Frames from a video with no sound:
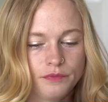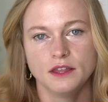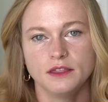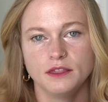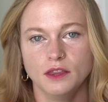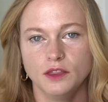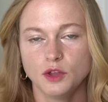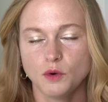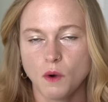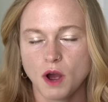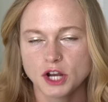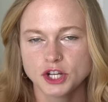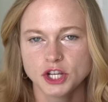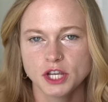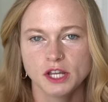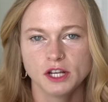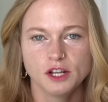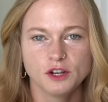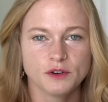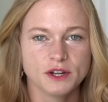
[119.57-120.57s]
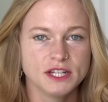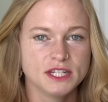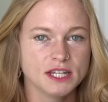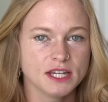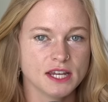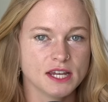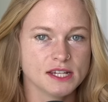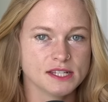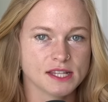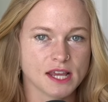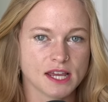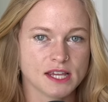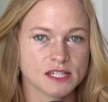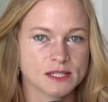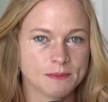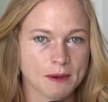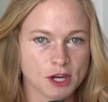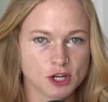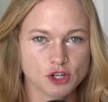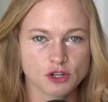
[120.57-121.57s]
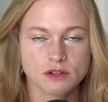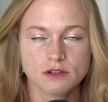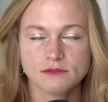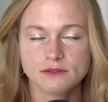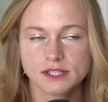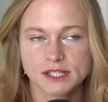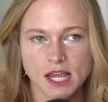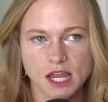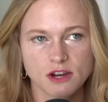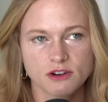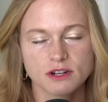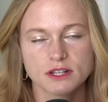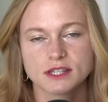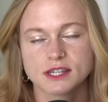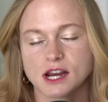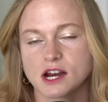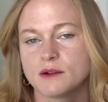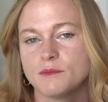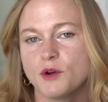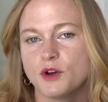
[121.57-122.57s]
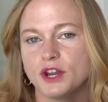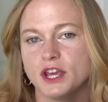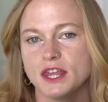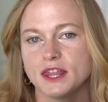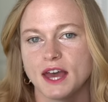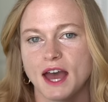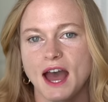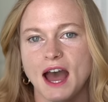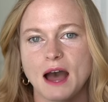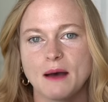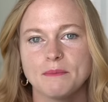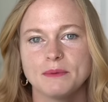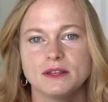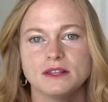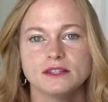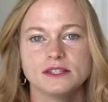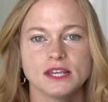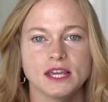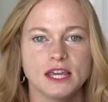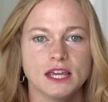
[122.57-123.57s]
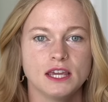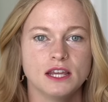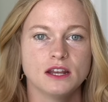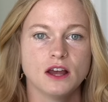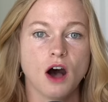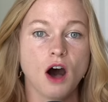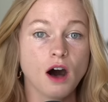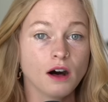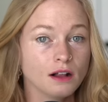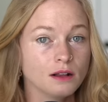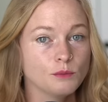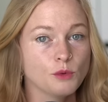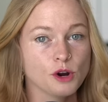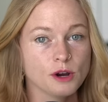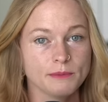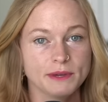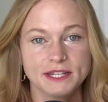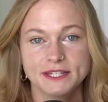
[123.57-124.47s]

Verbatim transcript: The washing and anointing is a special sacred ceremony that happens in all Mormon